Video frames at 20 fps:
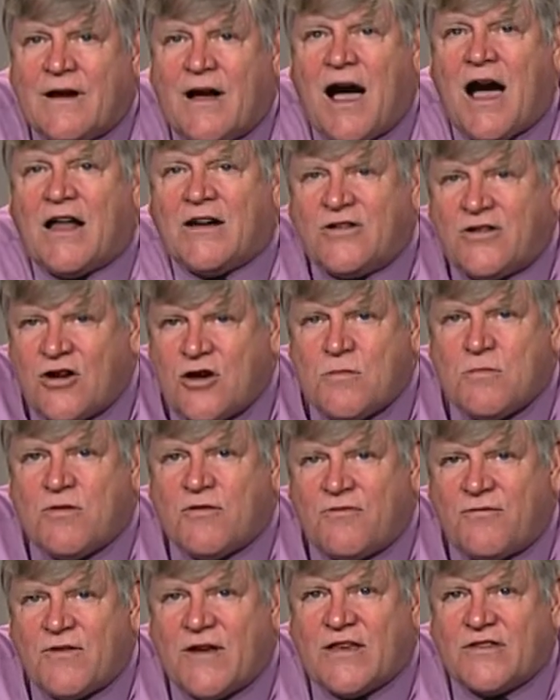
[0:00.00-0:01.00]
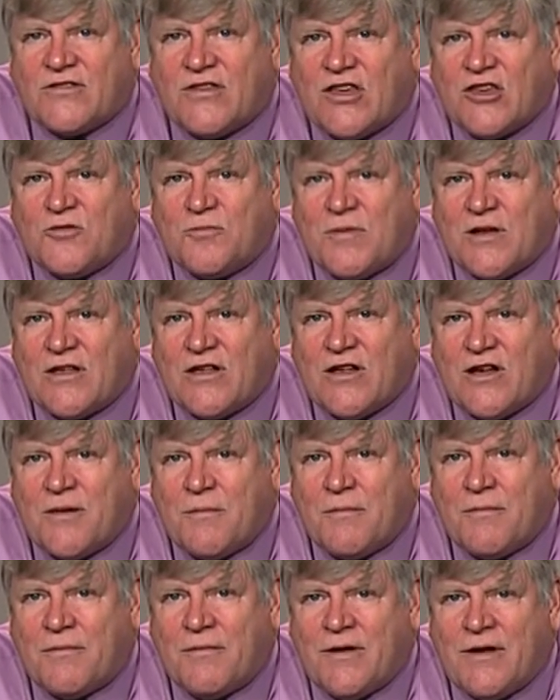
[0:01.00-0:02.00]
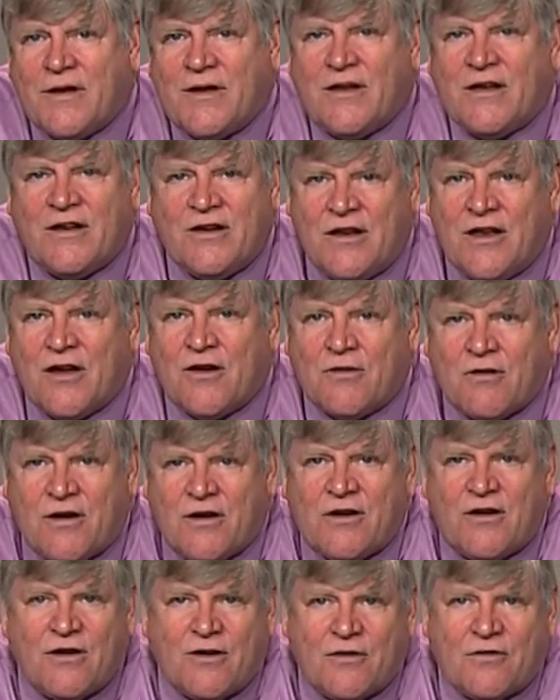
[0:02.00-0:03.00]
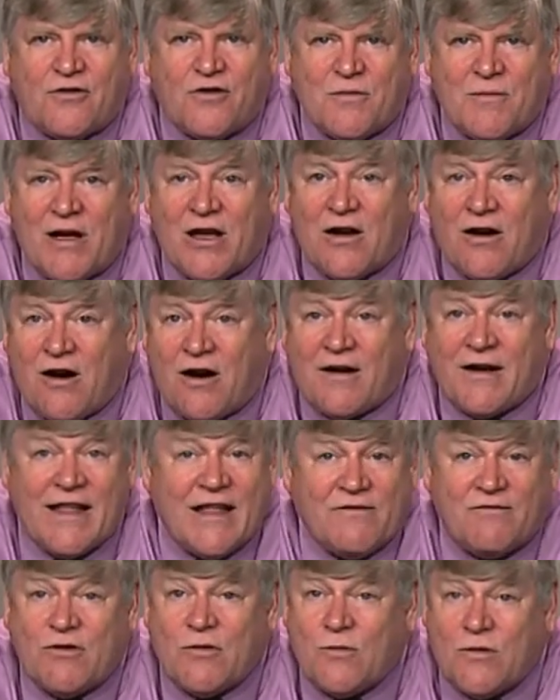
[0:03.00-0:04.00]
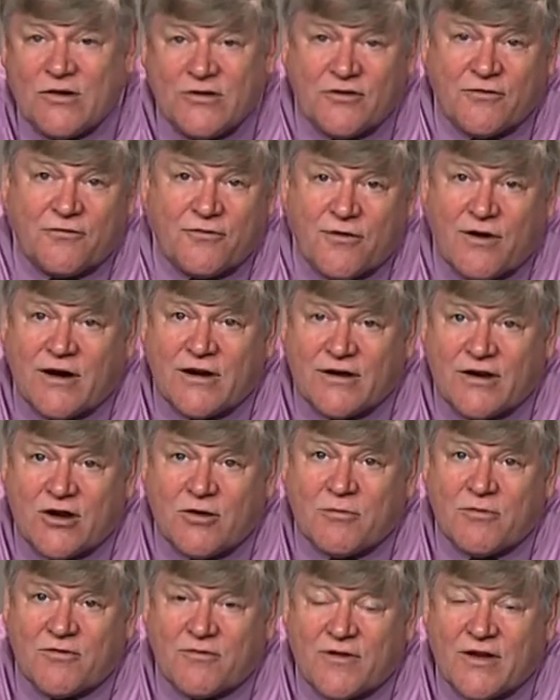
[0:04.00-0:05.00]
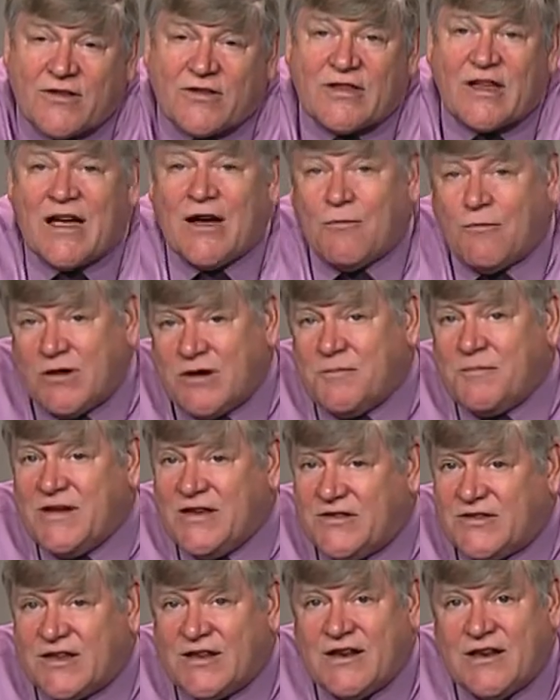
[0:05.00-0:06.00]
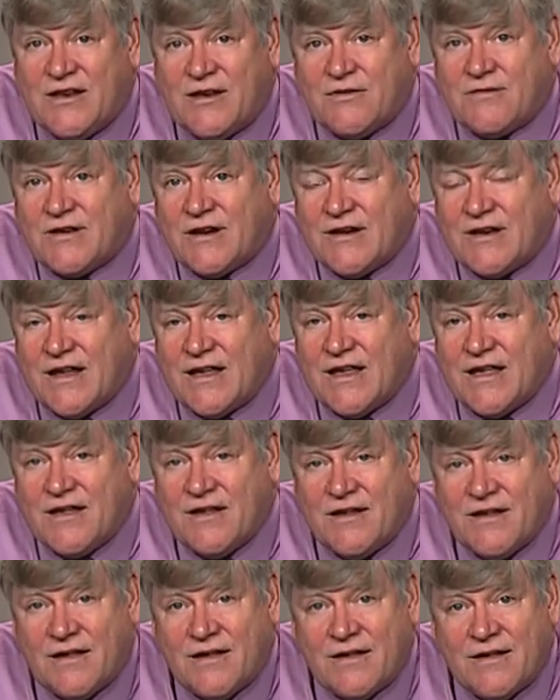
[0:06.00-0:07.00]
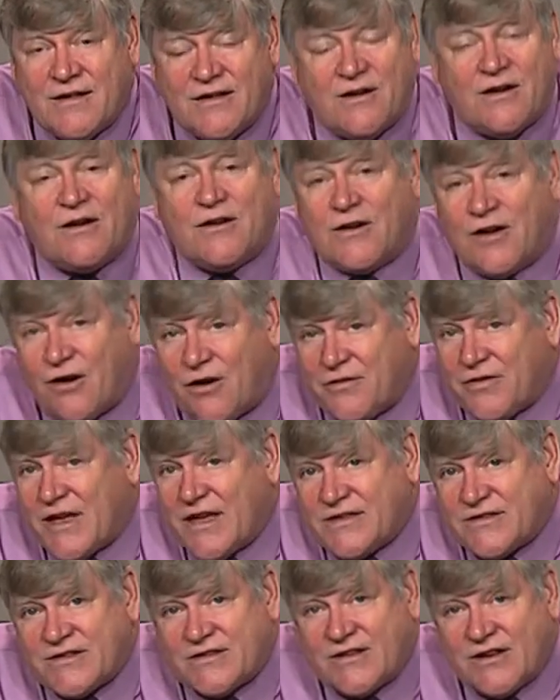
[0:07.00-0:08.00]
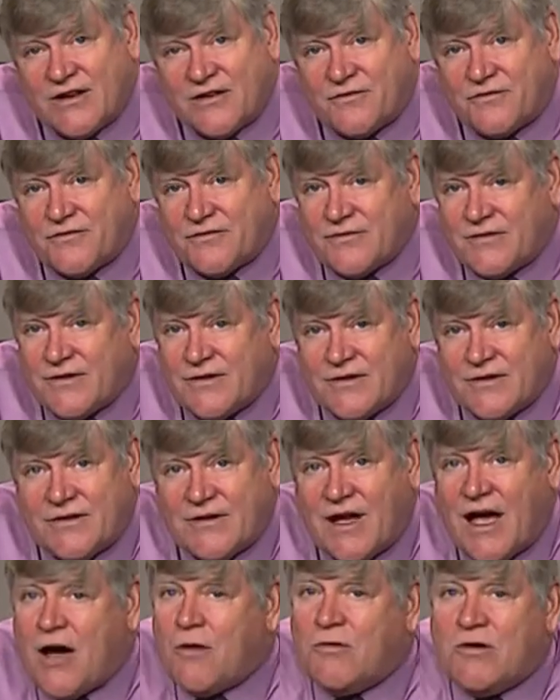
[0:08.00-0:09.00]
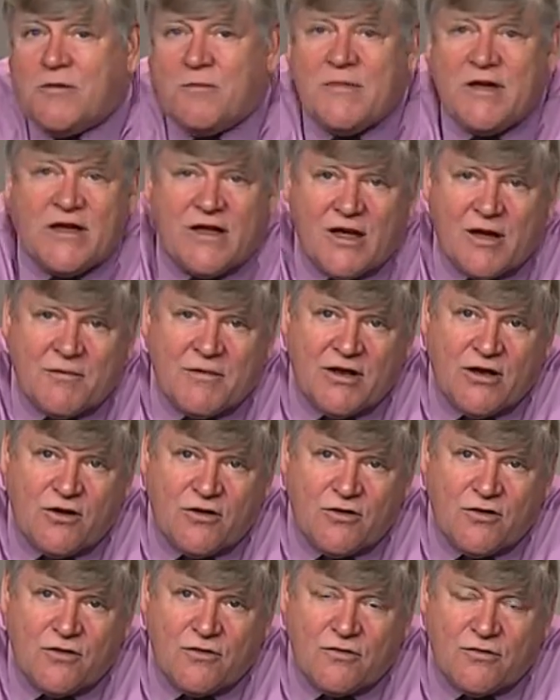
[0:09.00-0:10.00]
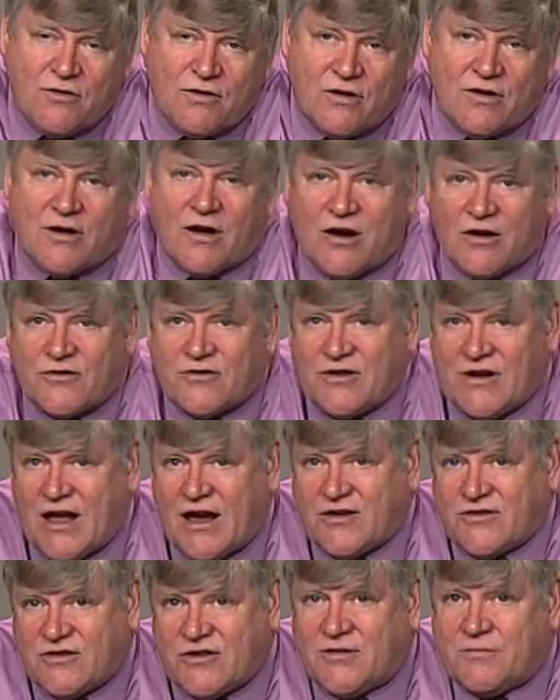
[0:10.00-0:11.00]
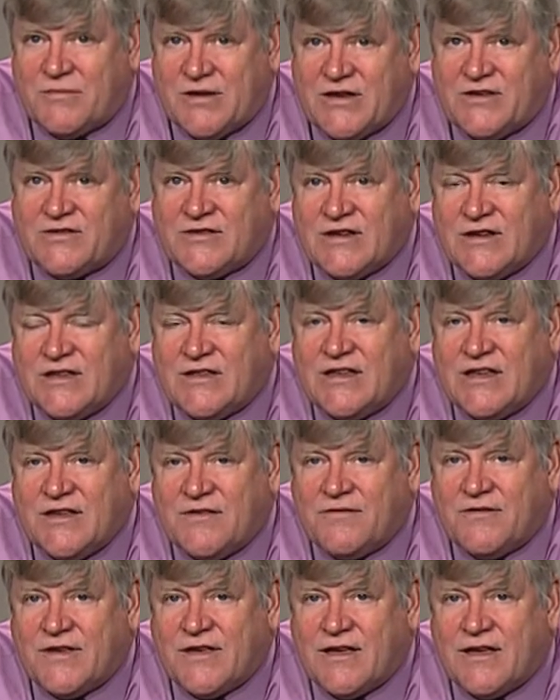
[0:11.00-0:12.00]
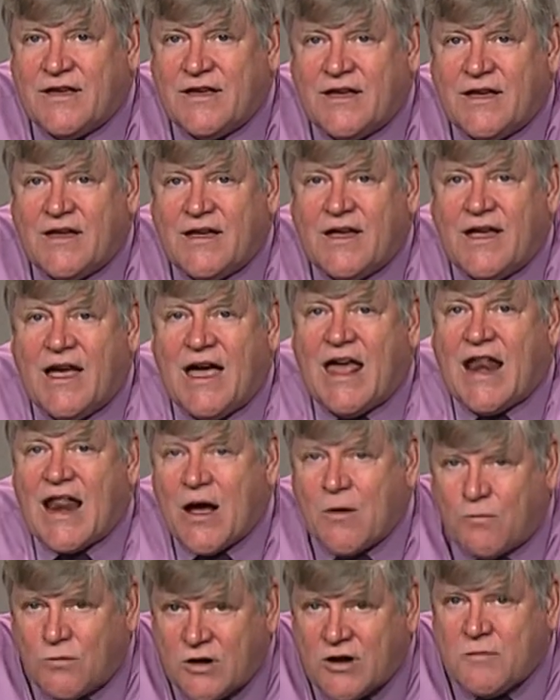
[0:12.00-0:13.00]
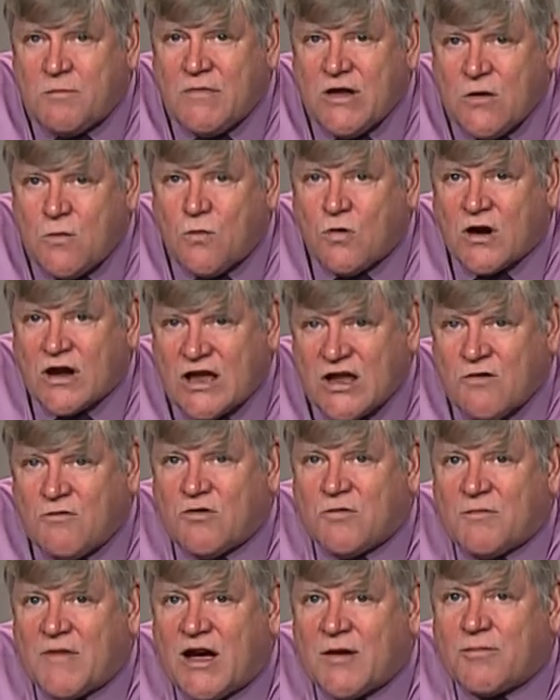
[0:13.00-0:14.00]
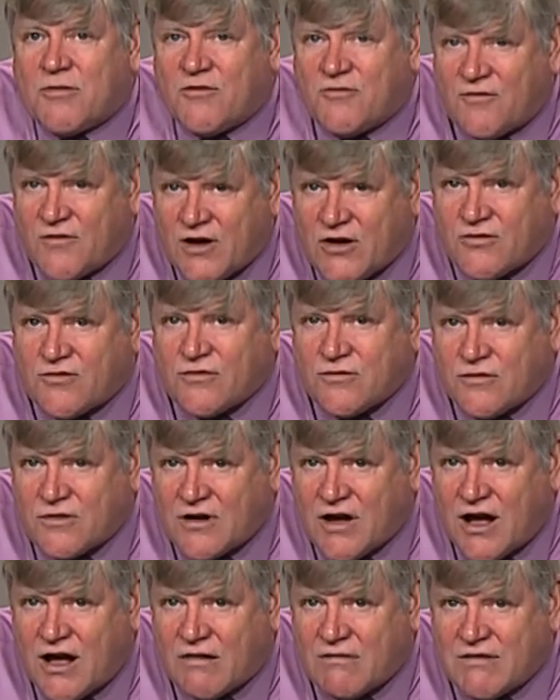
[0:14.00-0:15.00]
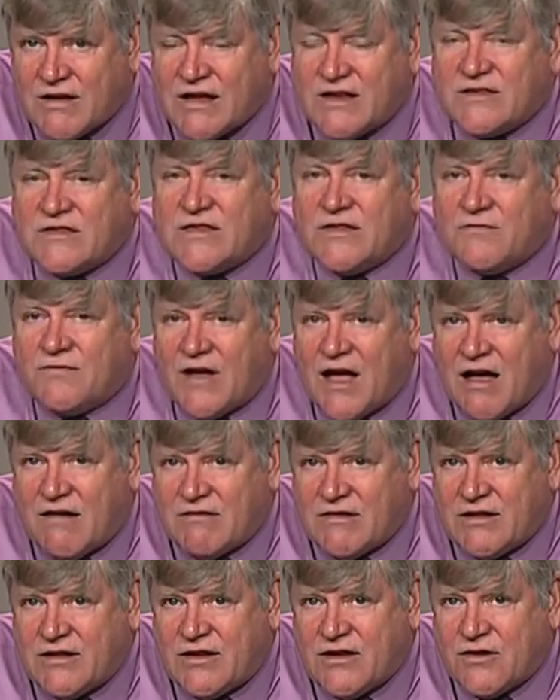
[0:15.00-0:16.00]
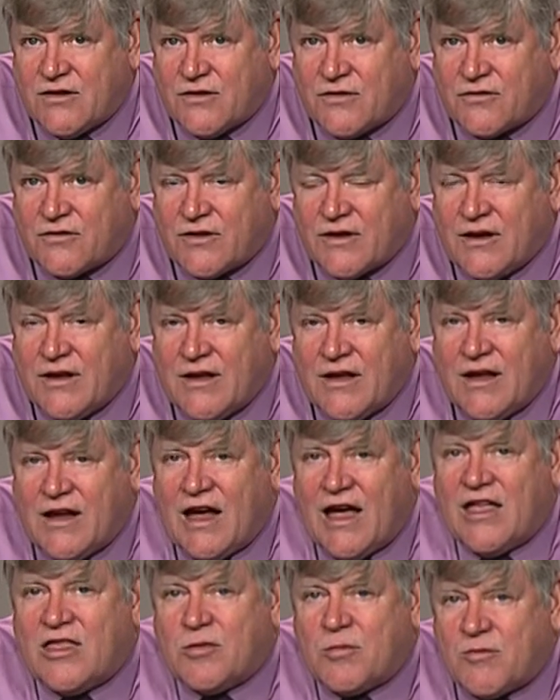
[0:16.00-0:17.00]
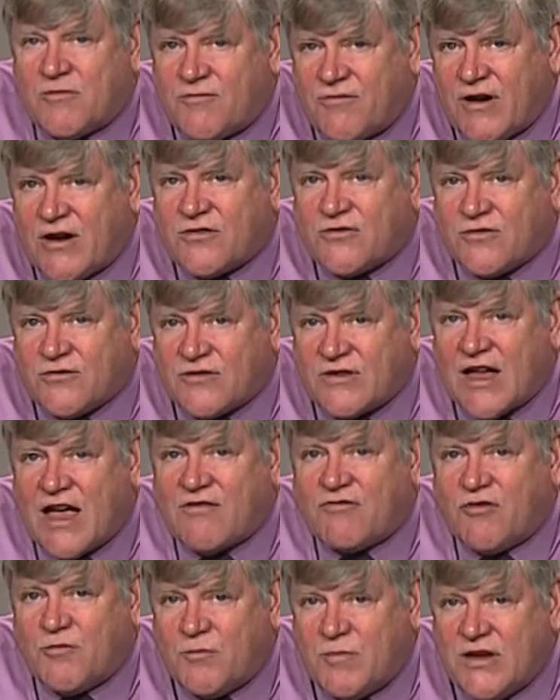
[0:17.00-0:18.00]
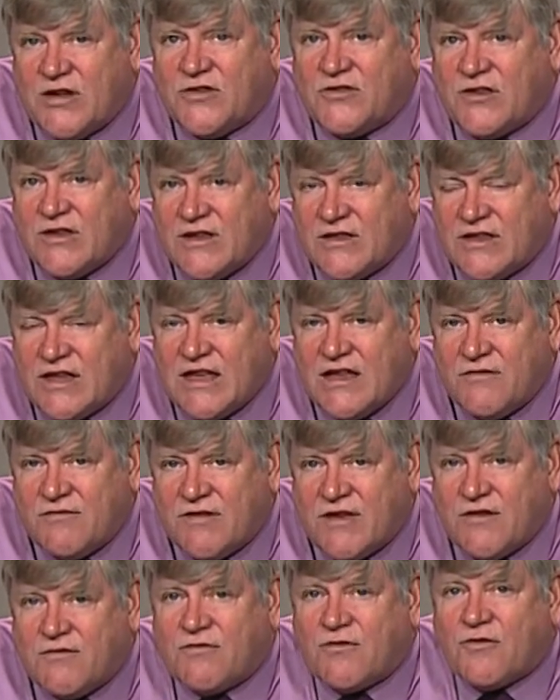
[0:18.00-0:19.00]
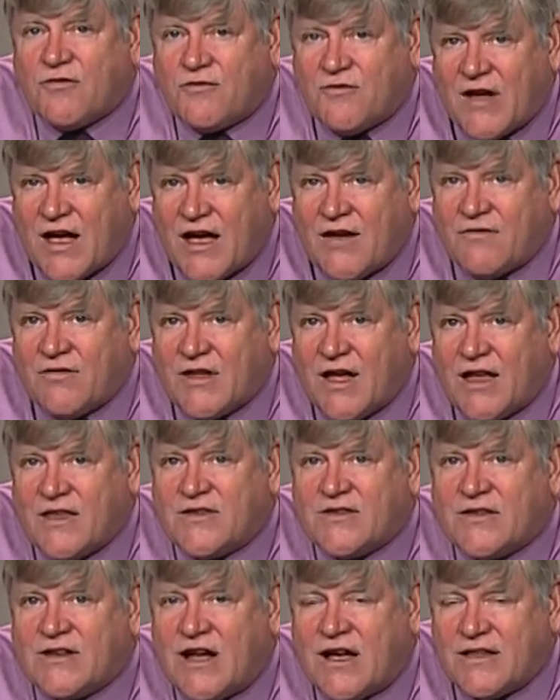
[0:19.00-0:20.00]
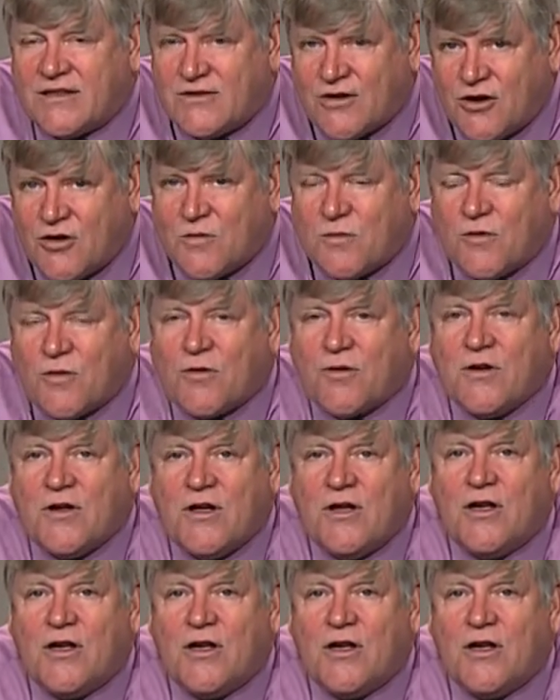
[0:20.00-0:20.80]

Oktoberfest has become near and dear to my heart. If it wasn't for Oktoberfest, I wouldn't be sitting here today on all that stuff. I wouldn't be coming to you on Auction Action on BCTV. And I wouldn't be working with my professional colleagues, the volunteers, and the professional staff of BCTV for five nights in October